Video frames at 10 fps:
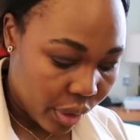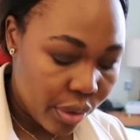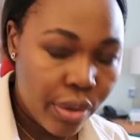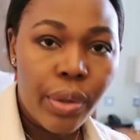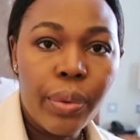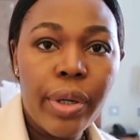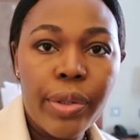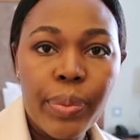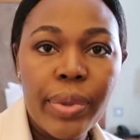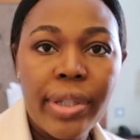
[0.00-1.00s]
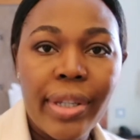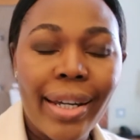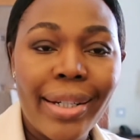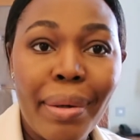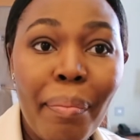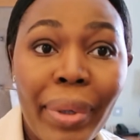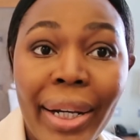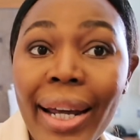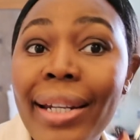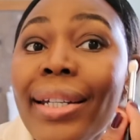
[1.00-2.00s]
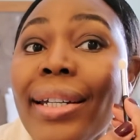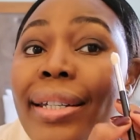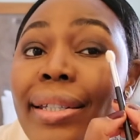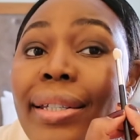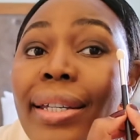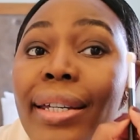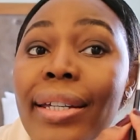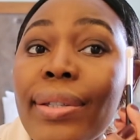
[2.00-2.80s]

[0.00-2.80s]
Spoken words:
So as we said, blending is key,